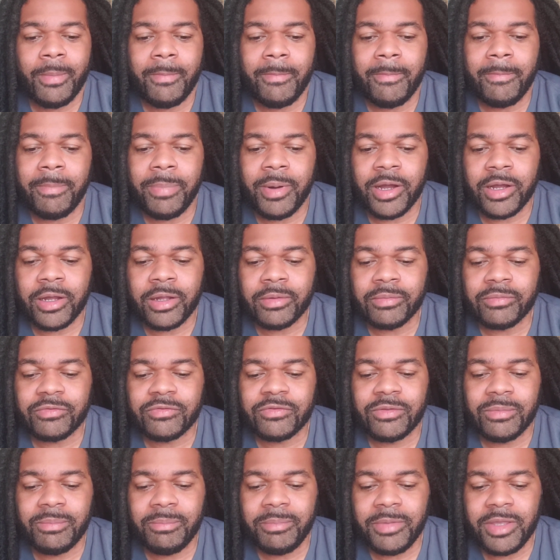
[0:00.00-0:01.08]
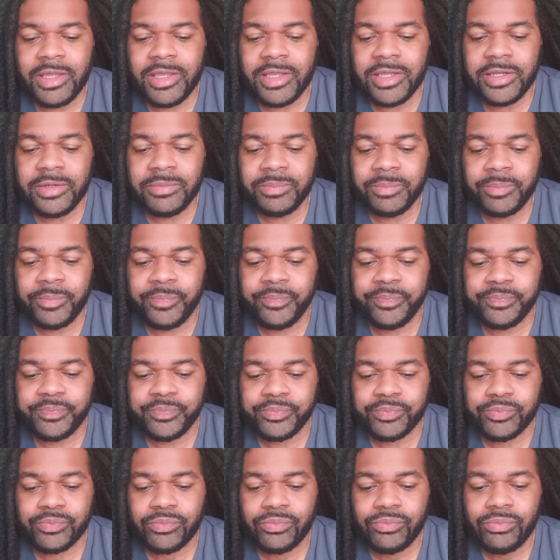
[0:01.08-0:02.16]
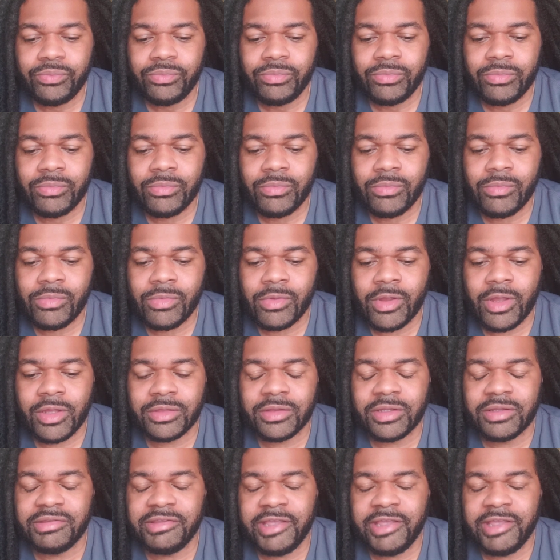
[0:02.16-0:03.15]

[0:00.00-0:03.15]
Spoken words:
But to me, the